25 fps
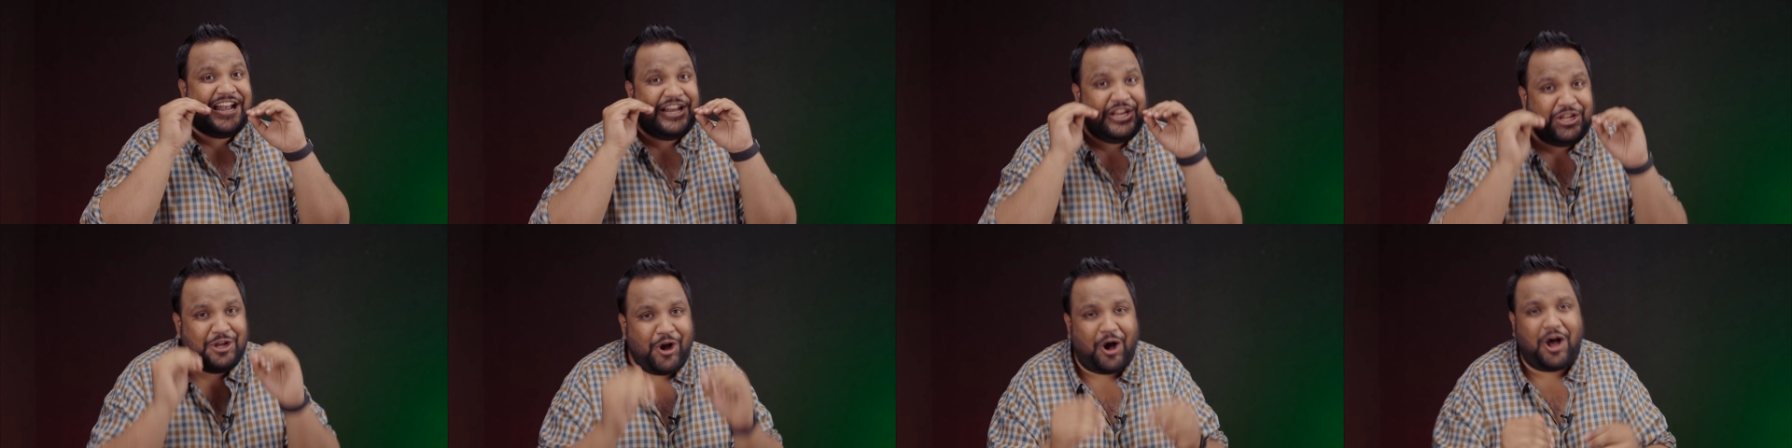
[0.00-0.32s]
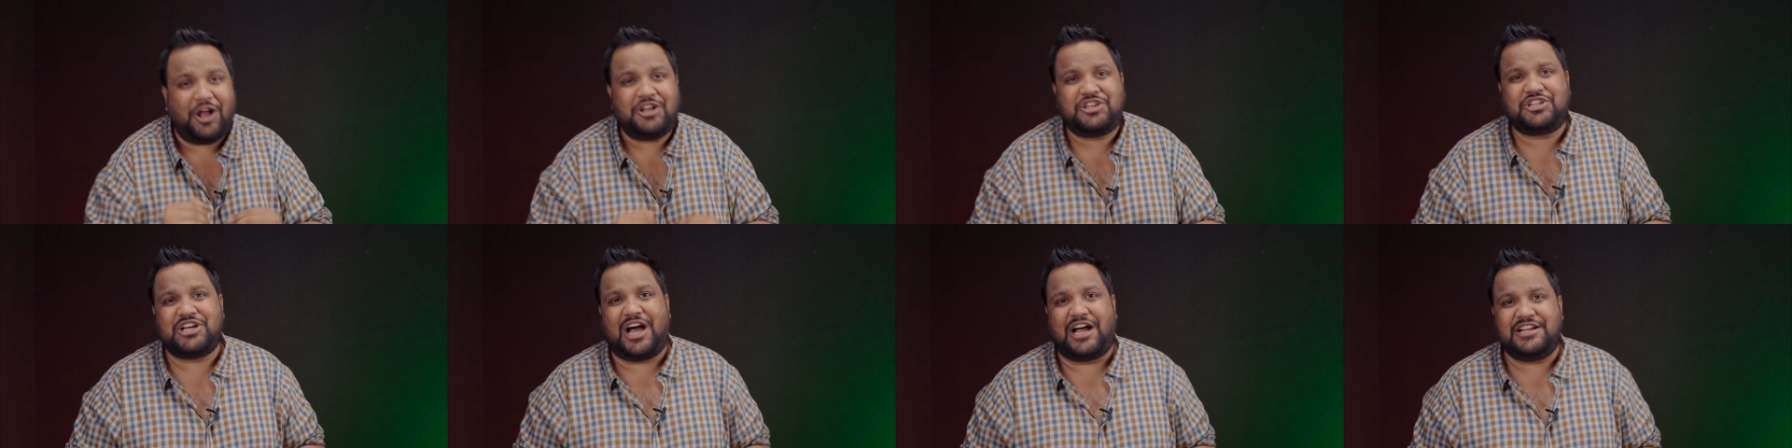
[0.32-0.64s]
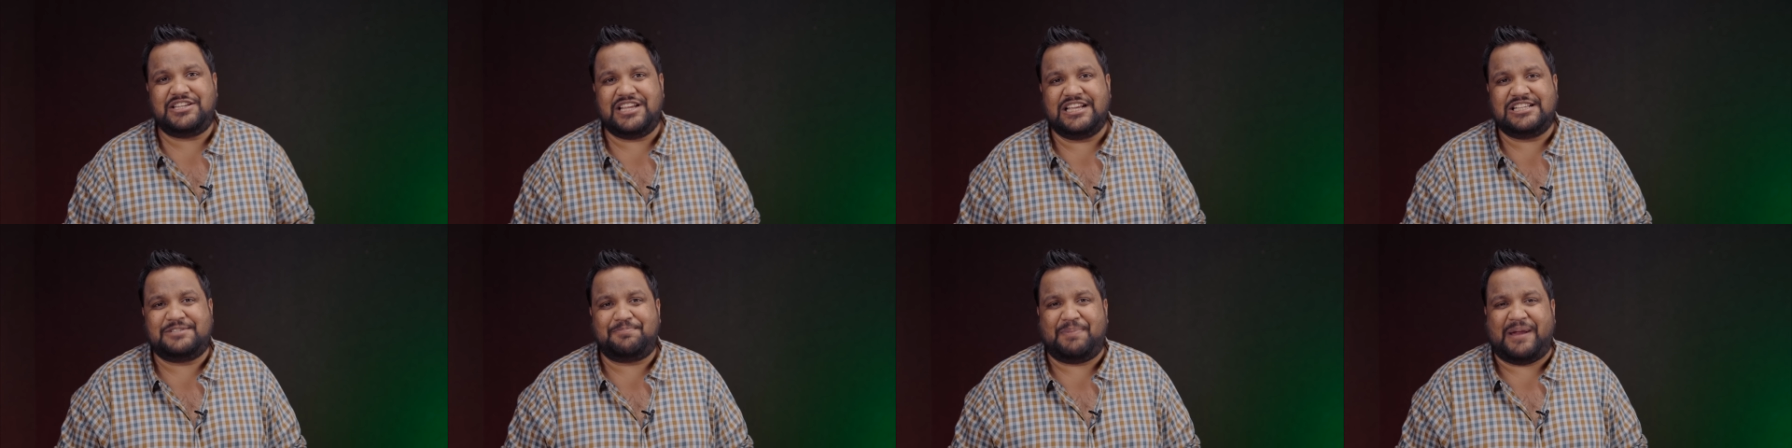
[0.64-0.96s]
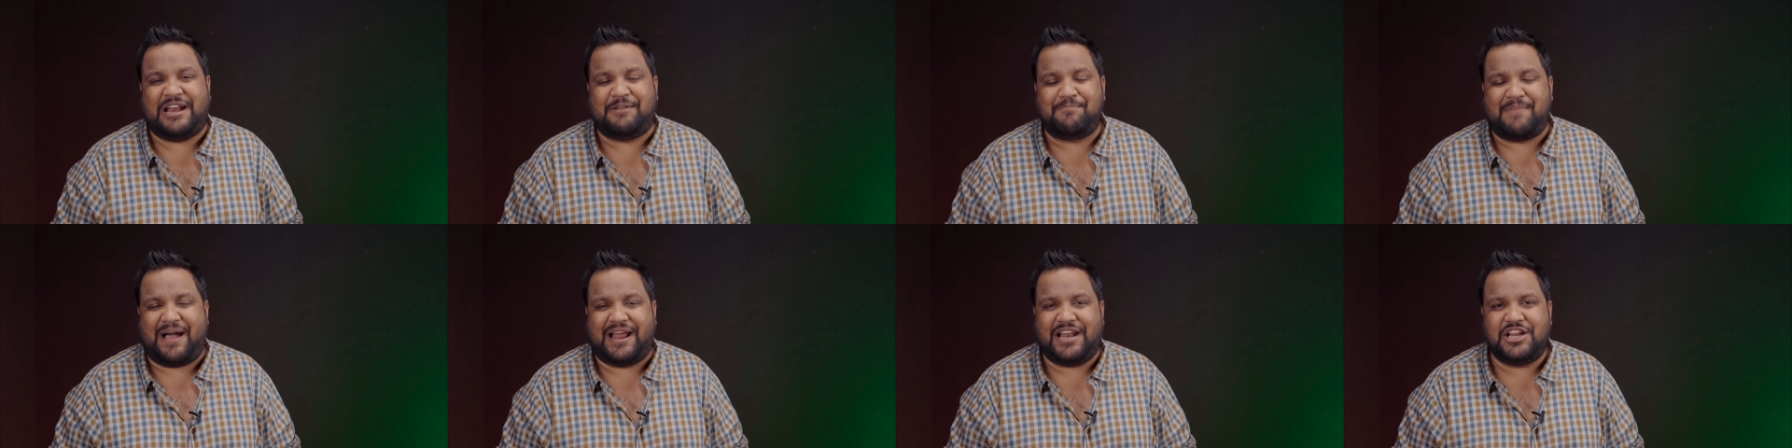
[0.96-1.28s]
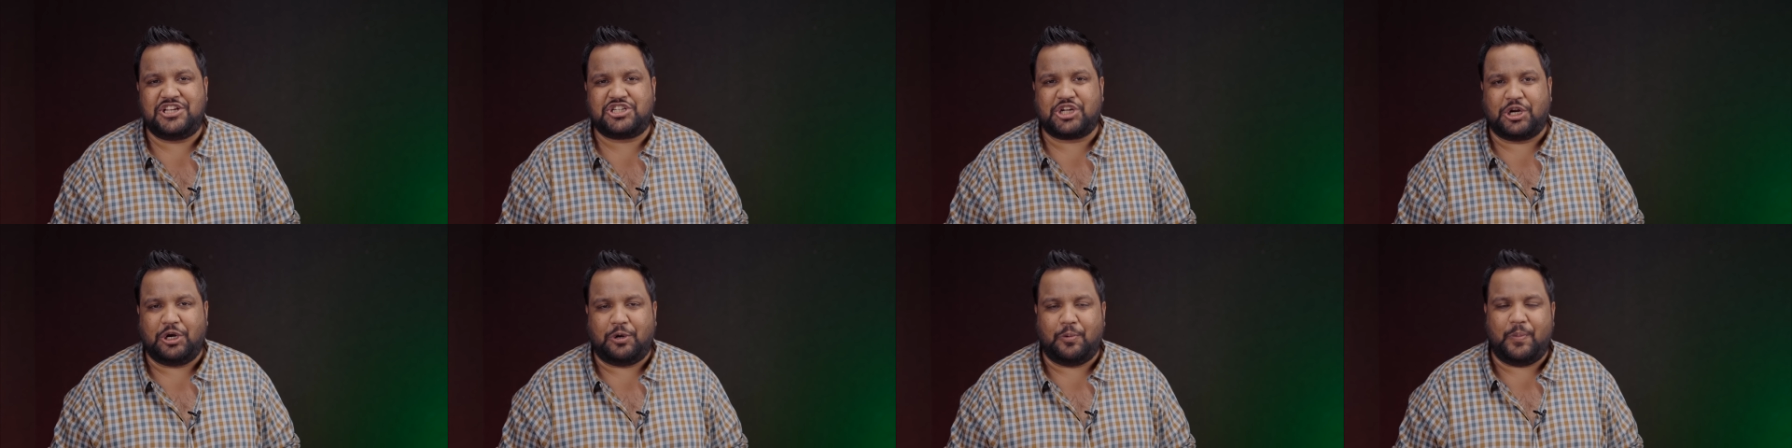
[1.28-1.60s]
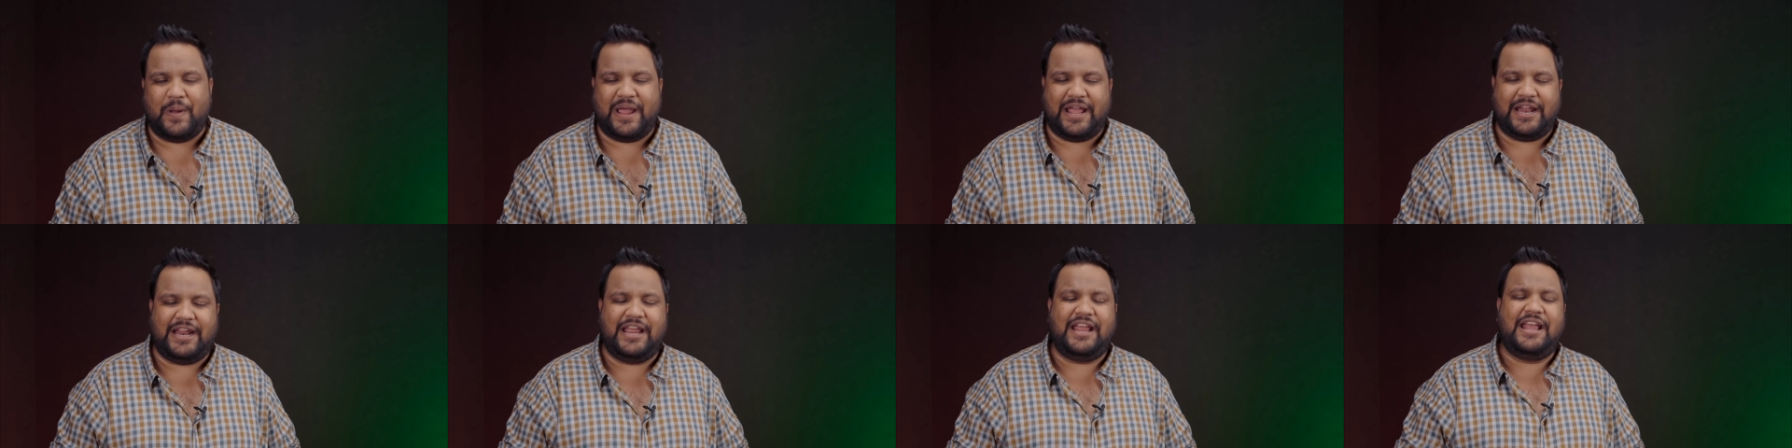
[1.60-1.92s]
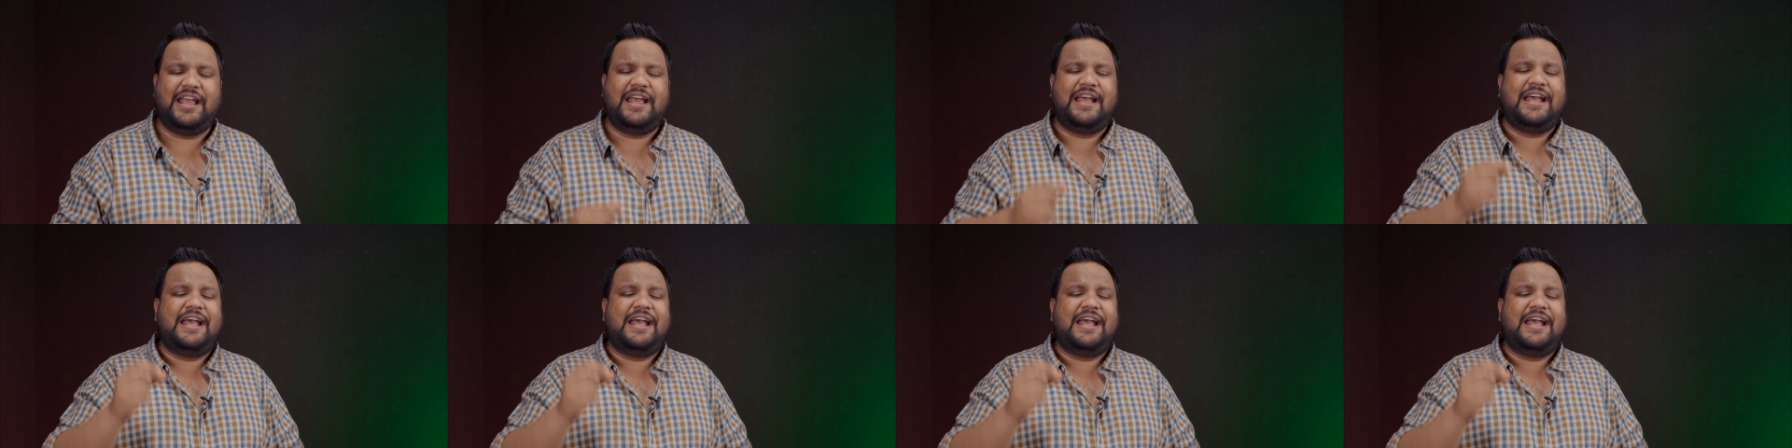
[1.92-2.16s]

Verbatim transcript: and your charging speed mileage could vary